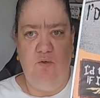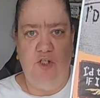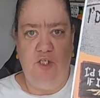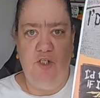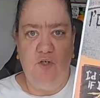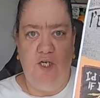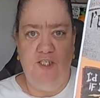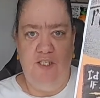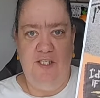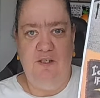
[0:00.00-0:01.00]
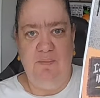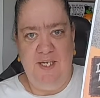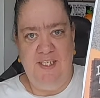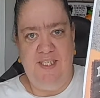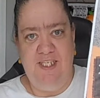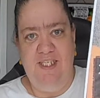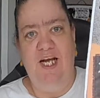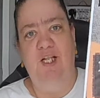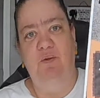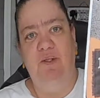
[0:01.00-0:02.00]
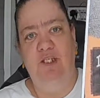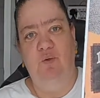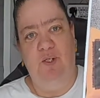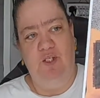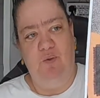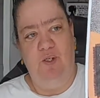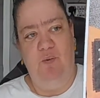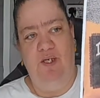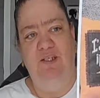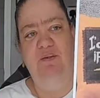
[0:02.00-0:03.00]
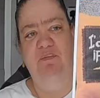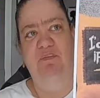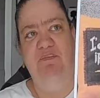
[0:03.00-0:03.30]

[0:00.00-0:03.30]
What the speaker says: Just Cross Stitch magazine, Halloween 2021.